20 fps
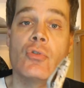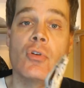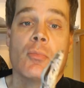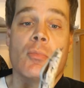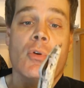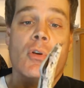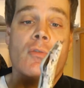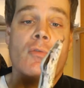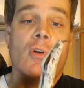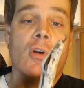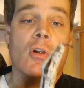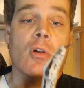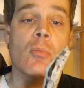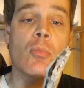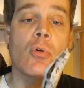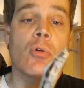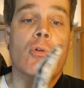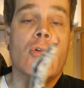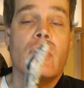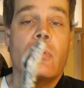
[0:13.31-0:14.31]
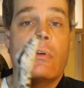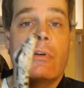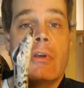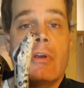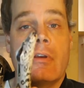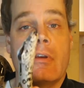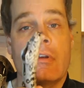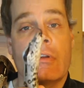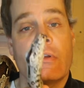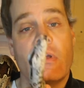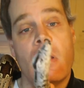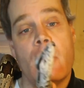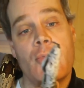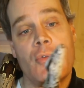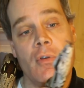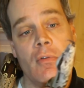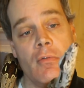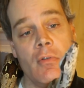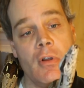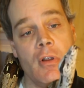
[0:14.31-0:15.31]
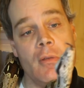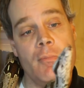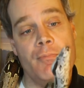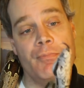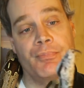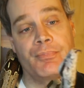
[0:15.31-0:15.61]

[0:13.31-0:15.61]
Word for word: to be available in captivity.